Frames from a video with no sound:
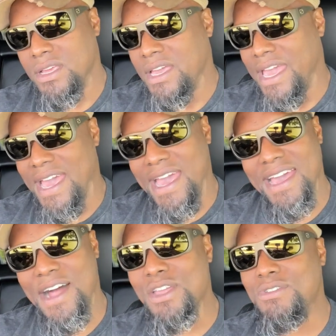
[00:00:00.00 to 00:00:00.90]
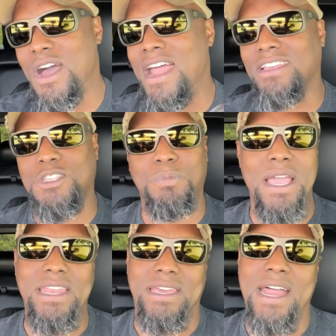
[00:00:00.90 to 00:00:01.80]
I don't even know how to
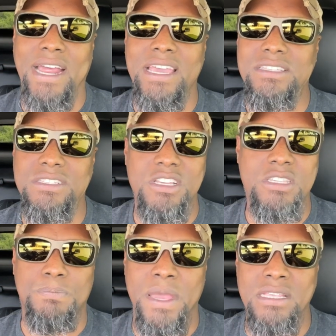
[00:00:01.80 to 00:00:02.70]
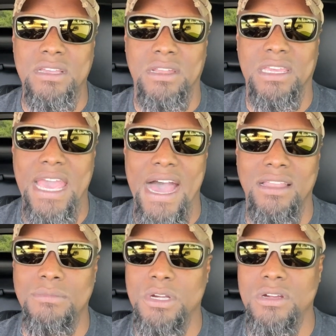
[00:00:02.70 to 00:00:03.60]
explain it. I guess it just depends on the
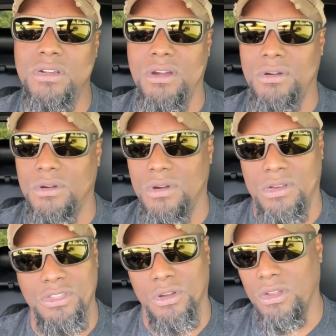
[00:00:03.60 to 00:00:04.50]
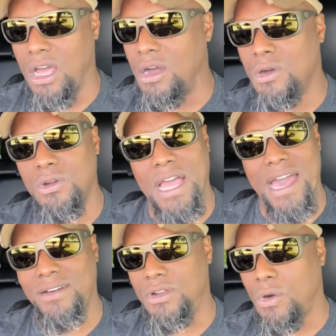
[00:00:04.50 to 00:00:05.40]
caliber or your load.
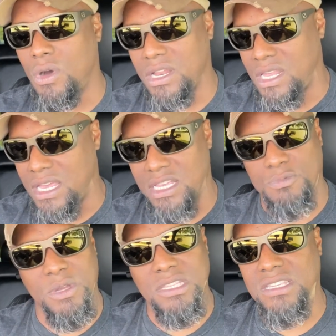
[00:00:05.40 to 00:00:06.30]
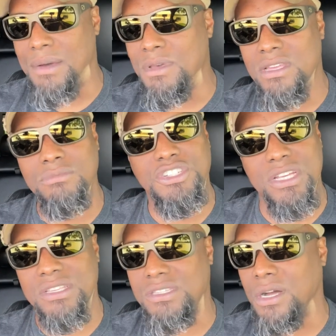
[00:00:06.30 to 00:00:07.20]
I don't know what it is, but some of them
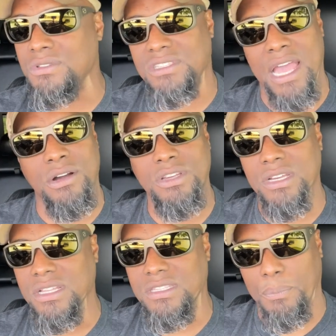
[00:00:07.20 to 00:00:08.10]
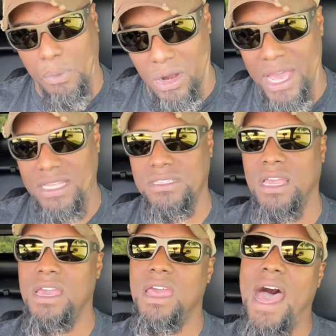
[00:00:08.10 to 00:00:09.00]
just don't sound good suppressed.
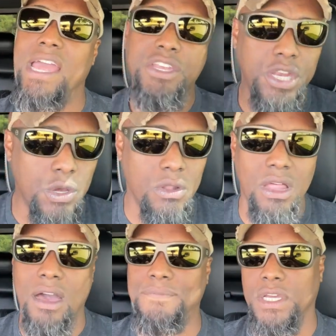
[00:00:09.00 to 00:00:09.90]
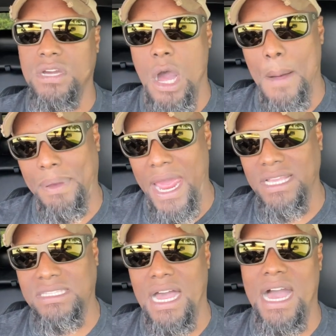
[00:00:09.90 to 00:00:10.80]
I do love the
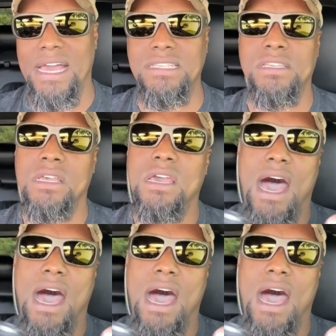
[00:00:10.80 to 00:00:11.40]
compact size.